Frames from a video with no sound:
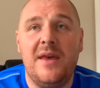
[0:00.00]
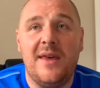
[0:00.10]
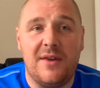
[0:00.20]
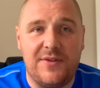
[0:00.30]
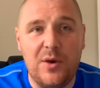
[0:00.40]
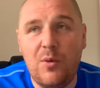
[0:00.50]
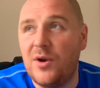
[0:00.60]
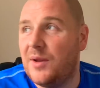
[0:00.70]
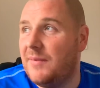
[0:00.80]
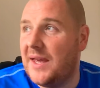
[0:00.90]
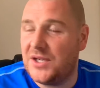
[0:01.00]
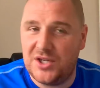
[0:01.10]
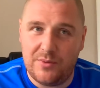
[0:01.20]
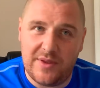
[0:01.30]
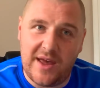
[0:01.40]
if you want to make
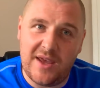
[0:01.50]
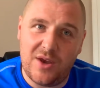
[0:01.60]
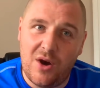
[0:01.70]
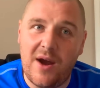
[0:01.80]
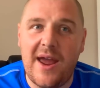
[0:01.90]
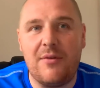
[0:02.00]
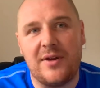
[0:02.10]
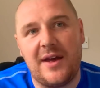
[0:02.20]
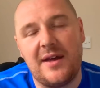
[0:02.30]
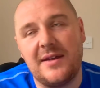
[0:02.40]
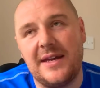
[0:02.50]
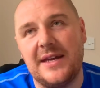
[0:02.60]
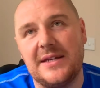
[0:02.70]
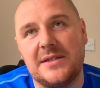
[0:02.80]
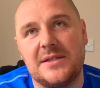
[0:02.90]
sure that your area
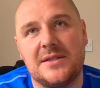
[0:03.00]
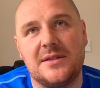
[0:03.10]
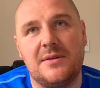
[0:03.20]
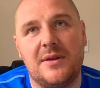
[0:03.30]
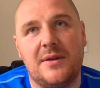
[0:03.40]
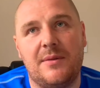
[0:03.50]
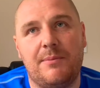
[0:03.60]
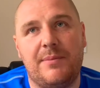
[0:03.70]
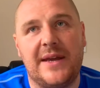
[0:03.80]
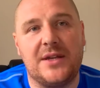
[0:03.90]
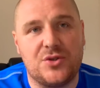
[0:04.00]
is being